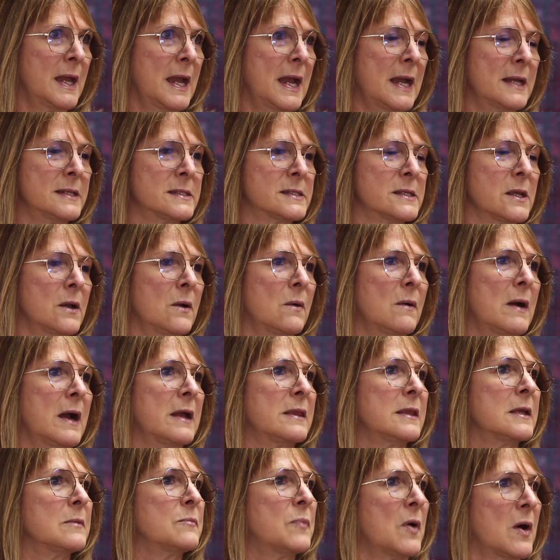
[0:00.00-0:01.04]
And so I
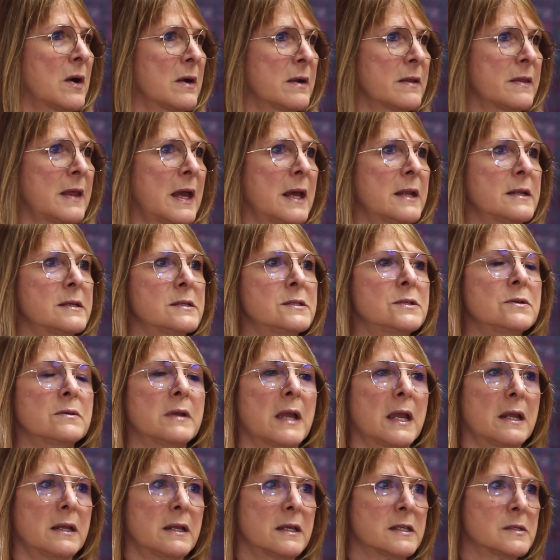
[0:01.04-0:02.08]
think part of that is you
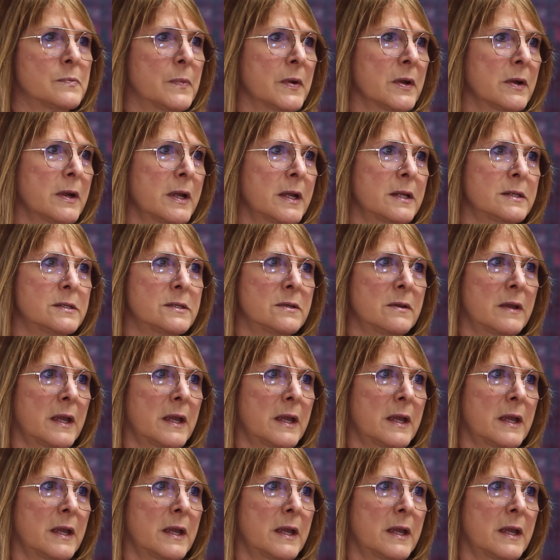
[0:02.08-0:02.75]
gain experience,